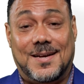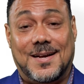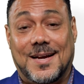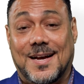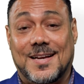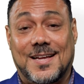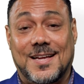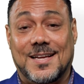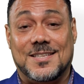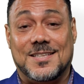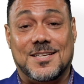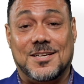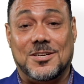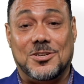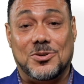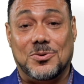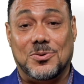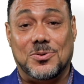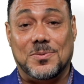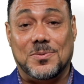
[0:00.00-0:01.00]
I can't tell
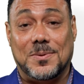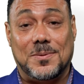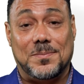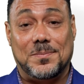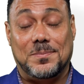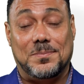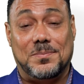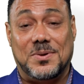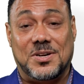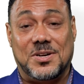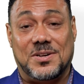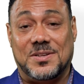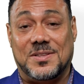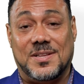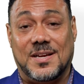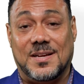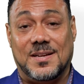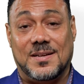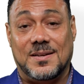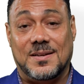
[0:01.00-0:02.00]
you better
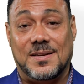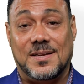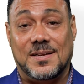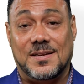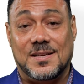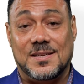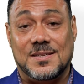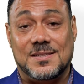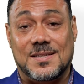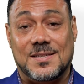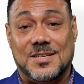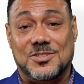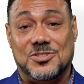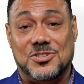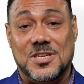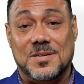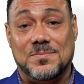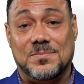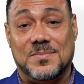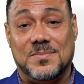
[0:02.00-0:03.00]
than it is a
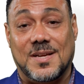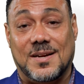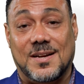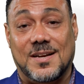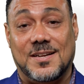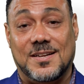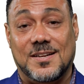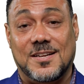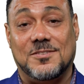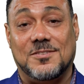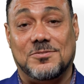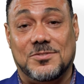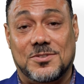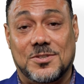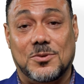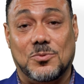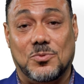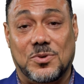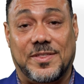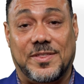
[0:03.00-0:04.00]
dream that I lived
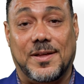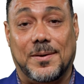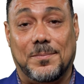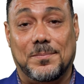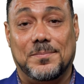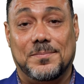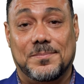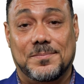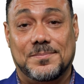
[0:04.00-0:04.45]
with them.